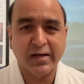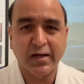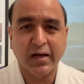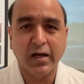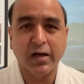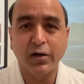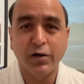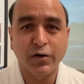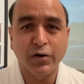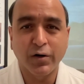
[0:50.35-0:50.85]

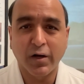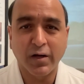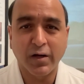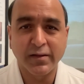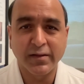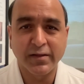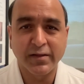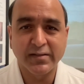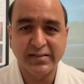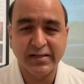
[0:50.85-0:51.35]
color
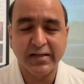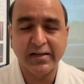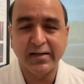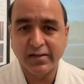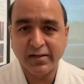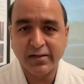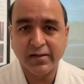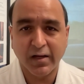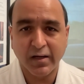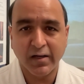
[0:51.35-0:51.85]
on the
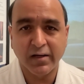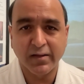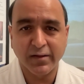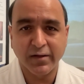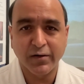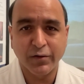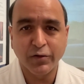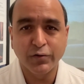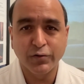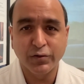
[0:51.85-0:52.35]
skin.
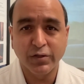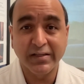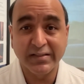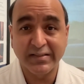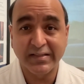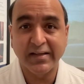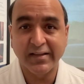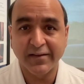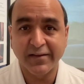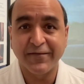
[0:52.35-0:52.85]
They're usually
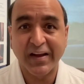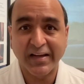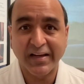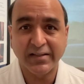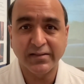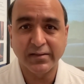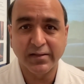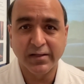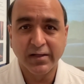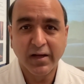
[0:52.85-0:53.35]
seeing the
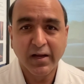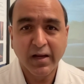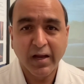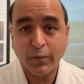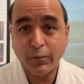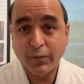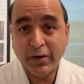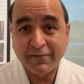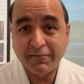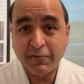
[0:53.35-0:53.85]
veins.
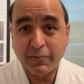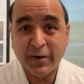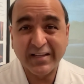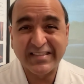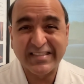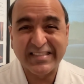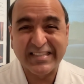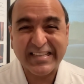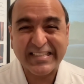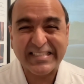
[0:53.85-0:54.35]
And we have
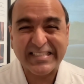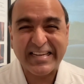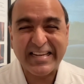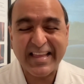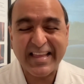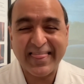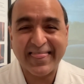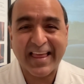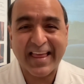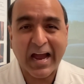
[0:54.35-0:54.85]
about
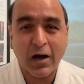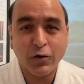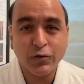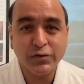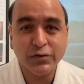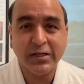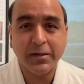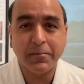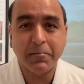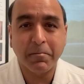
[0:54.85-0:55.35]

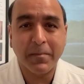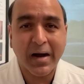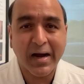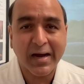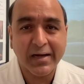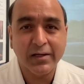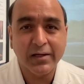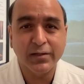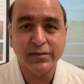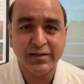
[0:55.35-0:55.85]
60,000
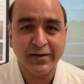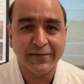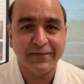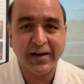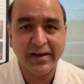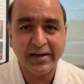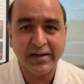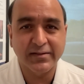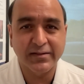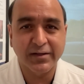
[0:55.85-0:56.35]
miles of
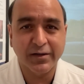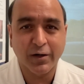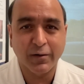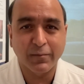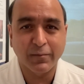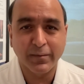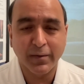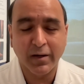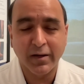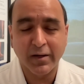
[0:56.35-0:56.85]
veins in our
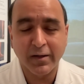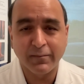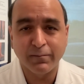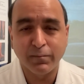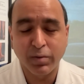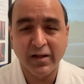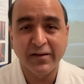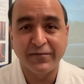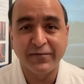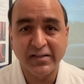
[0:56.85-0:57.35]

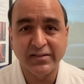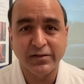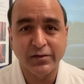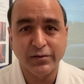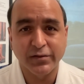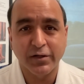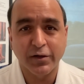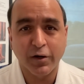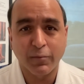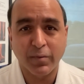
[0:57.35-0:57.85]
blood
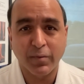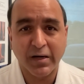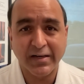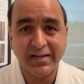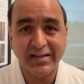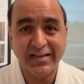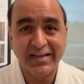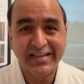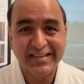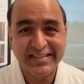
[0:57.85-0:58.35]
vessels in our
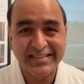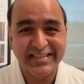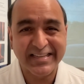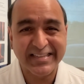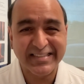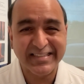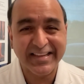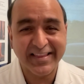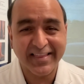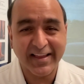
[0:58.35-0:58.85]
body.
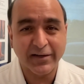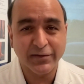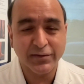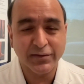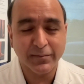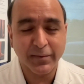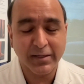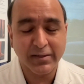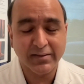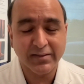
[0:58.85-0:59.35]

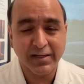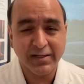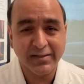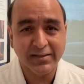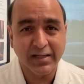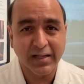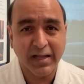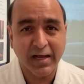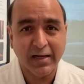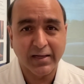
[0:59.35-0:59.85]
60,000 miles. That's
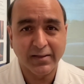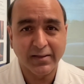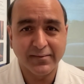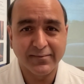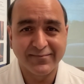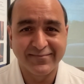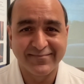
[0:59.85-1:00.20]
a lot.